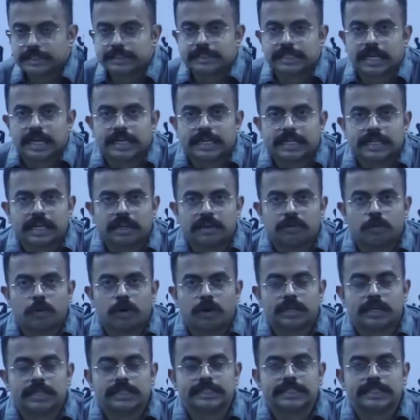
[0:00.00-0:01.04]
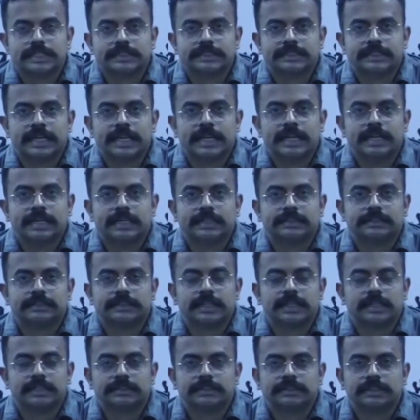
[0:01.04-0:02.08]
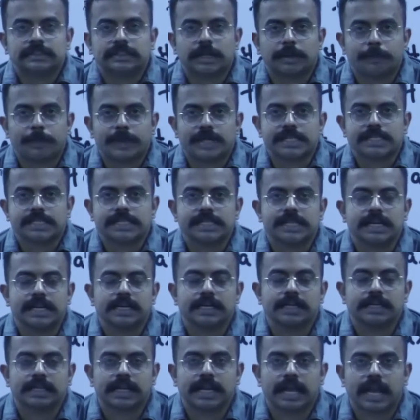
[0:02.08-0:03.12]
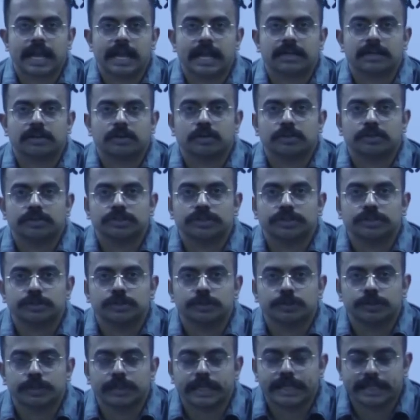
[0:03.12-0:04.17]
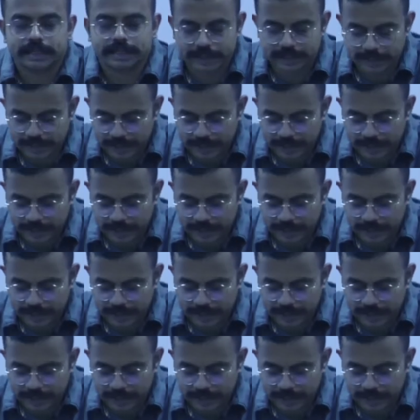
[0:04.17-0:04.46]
this article, what does it say? It says the President can constitute a